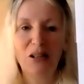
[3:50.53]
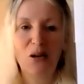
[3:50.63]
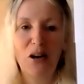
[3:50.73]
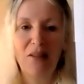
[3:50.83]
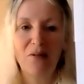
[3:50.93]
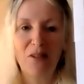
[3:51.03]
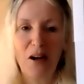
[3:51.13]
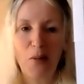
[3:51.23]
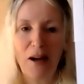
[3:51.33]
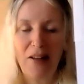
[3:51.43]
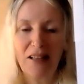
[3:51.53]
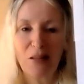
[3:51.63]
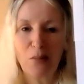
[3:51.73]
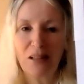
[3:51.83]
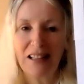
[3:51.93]
or info about
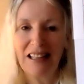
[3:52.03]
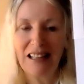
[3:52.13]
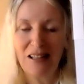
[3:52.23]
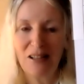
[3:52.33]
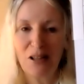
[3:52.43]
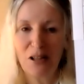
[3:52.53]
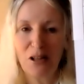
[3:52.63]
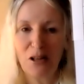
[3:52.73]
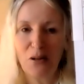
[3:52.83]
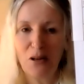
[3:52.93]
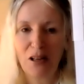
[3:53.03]
this, please do